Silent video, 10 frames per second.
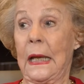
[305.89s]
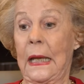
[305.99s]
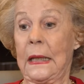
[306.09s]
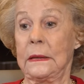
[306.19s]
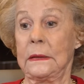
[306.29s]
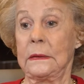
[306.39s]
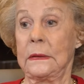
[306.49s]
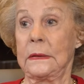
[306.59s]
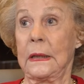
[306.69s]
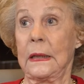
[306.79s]

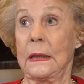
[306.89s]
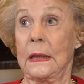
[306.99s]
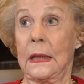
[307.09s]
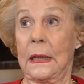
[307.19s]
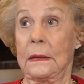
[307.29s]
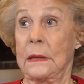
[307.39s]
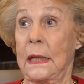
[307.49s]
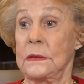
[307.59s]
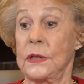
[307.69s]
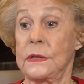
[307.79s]
and
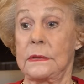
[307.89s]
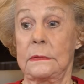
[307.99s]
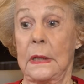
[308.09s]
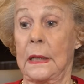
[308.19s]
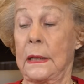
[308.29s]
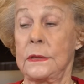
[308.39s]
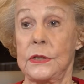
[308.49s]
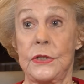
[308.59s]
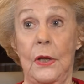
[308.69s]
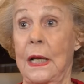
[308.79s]
I just
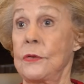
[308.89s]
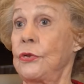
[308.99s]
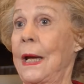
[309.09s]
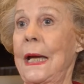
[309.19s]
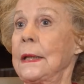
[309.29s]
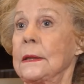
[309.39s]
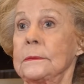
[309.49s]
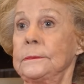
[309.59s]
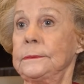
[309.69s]
thought I'd try it.